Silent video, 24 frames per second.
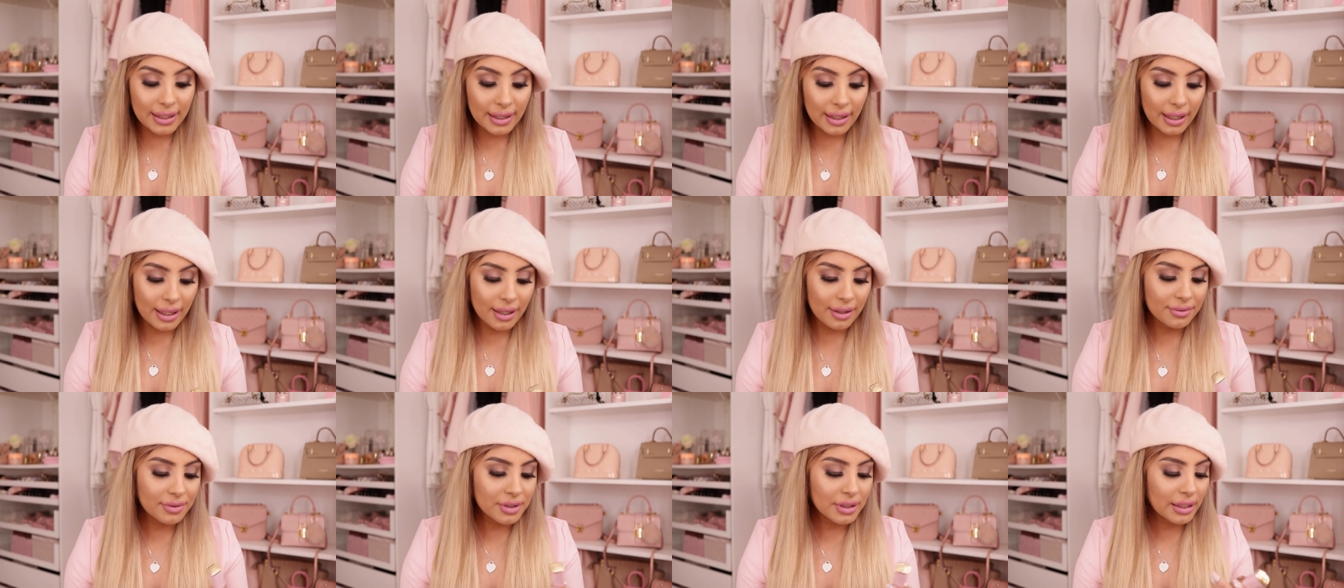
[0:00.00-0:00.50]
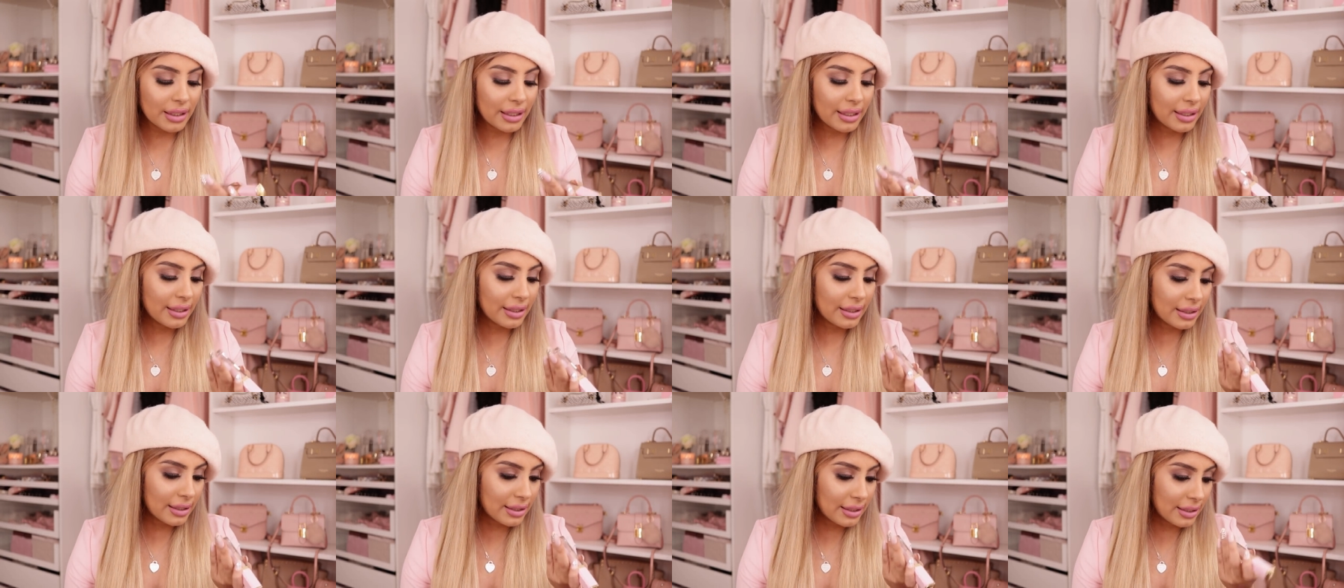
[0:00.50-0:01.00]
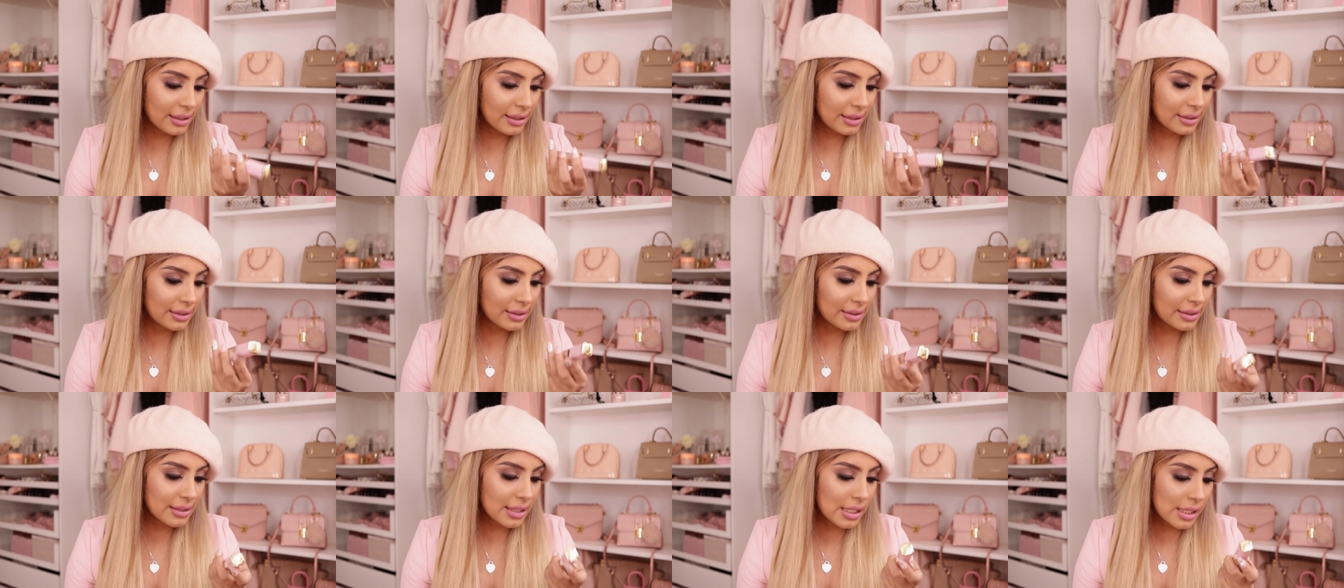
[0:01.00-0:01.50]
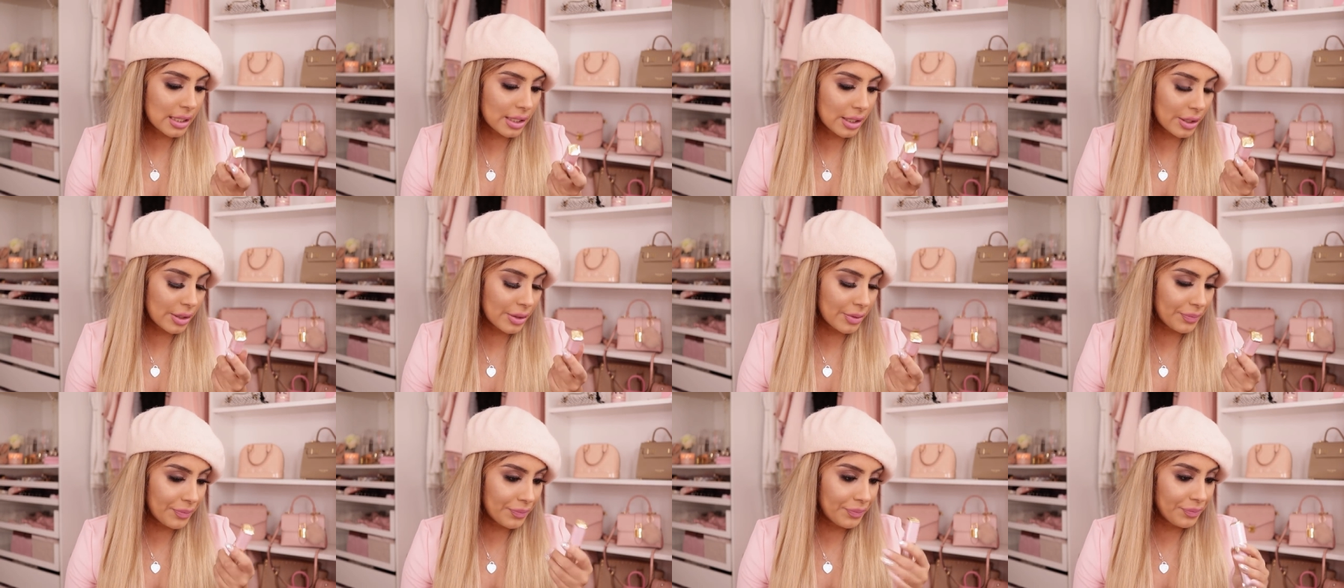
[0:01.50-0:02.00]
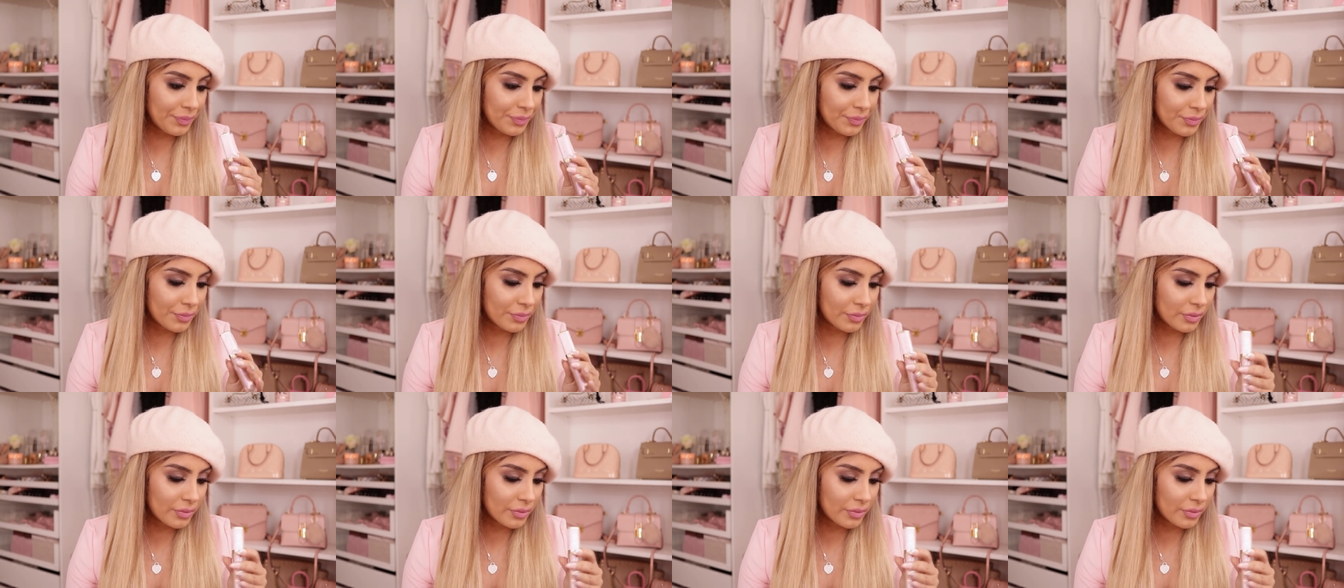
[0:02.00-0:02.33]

loved it is um,